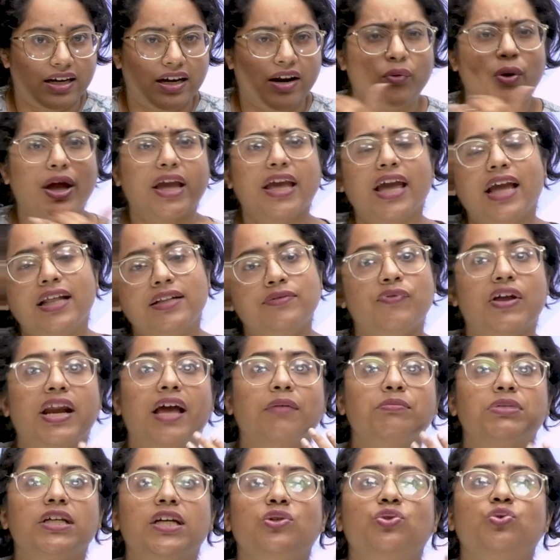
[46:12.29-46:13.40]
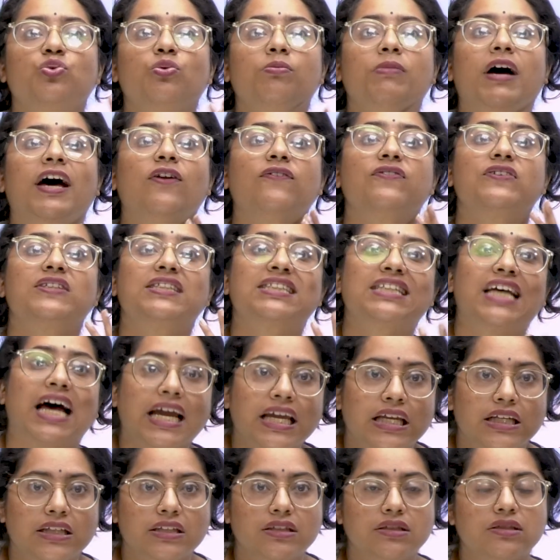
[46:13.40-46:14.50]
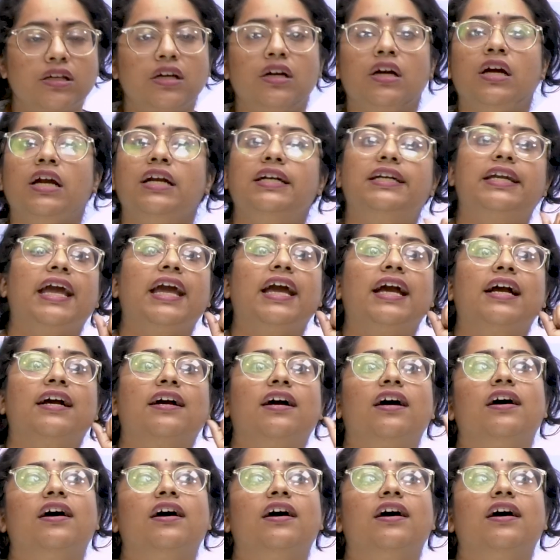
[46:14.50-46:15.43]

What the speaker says: Now again, when I'm saying true man of science, take